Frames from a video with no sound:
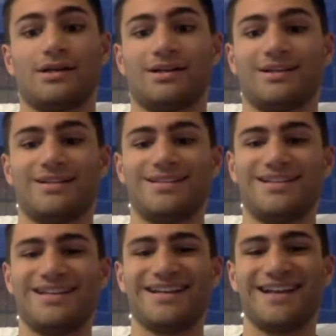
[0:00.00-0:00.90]

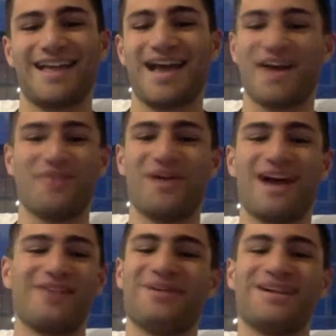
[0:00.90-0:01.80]
It's I don't
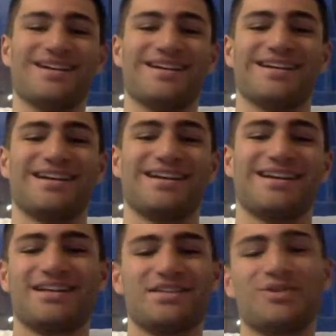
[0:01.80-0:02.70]
want to.
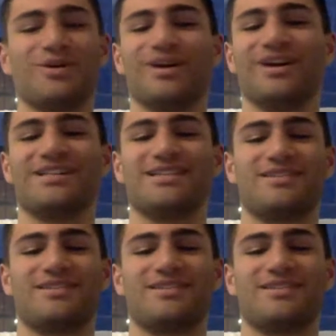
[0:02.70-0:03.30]
It's too early